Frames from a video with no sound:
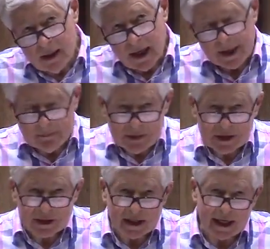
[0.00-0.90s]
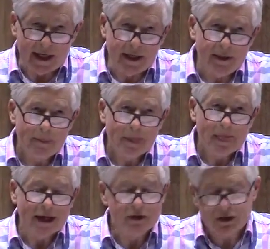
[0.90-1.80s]
and a busy day
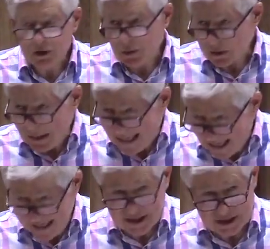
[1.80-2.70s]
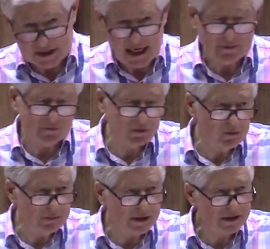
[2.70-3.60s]
and you just want to relax and have a few
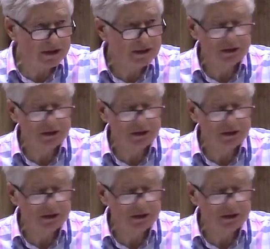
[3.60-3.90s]
minutes